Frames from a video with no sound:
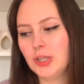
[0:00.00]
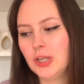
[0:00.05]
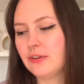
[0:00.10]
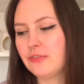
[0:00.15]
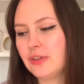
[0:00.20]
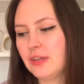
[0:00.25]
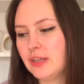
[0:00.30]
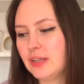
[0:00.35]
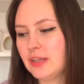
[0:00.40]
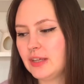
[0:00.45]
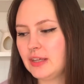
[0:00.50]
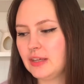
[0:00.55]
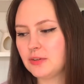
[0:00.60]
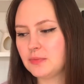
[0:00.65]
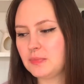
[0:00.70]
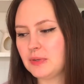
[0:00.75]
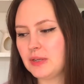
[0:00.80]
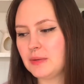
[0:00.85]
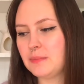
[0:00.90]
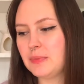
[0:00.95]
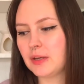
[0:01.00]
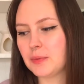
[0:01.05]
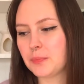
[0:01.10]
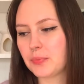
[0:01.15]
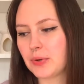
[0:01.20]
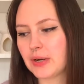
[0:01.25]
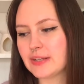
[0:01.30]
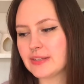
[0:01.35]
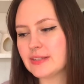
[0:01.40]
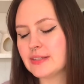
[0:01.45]
I feel like he could be a bigger
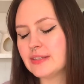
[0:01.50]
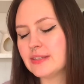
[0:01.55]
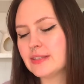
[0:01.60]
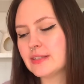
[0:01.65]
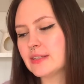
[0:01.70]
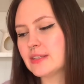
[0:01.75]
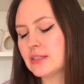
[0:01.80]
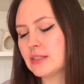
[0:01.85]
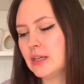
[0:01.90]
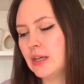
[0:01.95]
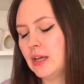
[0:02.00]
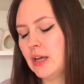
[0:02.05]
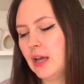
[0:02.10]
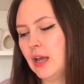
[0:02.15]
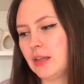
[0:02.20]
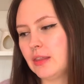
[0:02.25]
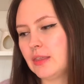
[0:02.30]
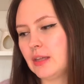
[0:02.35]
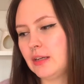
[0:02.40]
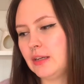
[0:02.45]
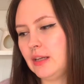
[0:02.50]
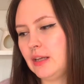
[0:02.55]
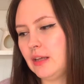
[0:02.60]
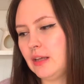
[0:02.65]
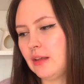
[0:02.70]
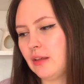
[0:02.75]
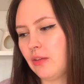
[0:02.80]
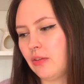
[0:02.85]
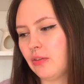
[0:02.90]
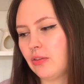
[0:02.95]
presence than he
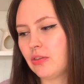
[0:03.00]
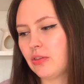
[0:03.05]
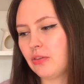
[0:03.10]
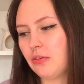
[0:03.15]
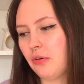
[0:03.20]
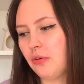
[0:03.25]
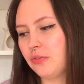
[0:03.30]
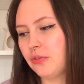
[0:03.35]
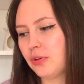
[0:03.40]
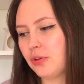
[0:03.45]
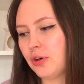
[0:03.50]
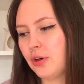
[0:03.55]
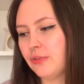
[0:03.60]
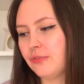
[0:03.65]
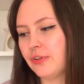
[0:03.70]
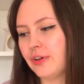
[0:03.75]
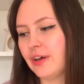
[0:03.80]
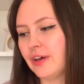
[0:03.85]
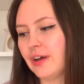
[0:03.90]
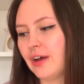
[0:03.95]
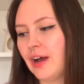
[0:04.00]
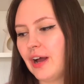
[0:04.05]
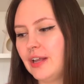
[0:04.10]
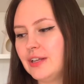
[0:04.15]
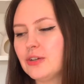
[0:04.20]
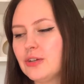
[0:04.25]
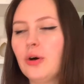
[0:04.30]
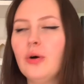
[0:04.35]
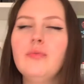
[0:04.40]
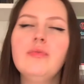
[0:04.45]
is on the cover.
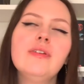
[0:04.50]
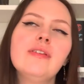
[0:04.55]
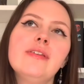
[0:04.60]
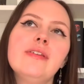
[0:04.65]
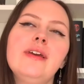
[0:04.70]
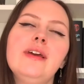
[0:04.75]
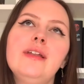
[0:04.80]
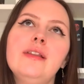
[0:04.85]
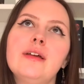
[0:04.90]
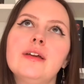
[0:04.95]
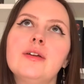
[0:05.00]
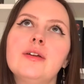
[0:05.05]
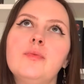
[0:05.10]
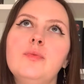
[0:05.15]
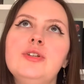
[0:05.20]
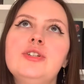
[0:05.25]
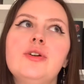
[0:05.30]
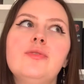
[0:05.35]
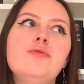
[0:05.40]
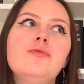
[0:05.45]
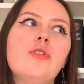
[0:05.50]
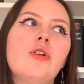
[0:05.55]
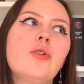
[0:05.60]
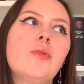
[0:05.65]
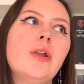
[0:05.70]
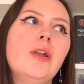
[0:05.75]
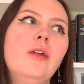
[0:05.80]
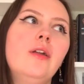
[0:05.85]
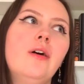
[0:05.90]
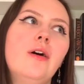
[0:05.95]
And obviously, like, we don't know a
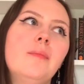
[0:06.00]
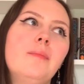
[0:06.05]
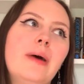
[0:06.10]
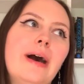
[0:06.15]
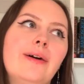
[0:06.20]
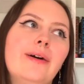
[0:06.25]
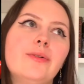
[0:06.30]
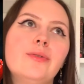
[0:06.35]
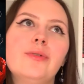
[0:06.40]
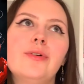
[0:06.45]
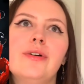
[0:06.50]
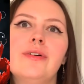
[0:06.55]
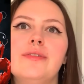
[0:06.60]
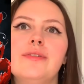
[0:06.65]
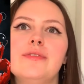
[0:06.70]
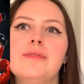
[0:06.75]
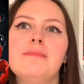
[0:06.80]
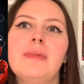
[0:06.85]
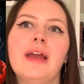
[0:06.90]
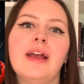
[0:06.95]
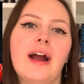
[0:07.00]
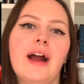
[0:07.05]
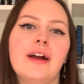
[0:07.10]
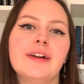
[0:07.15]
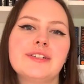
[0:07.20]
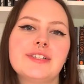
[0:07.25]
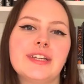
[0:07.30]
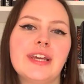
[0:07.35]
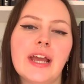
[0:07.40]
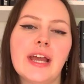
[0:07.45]
lot about the main
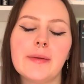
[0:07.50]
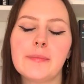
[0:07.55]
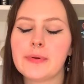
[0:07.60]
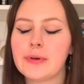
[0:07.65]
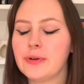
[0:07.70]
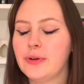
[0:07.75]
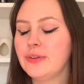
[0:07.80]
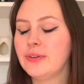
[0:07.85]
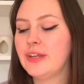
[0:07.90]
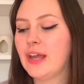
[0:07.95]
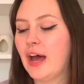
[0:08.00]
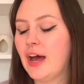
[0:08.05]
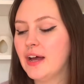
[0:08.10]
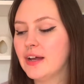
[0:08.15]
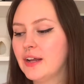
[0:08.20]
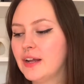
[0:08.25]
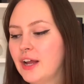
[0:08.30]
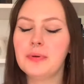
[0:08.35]
character Gabriel yet.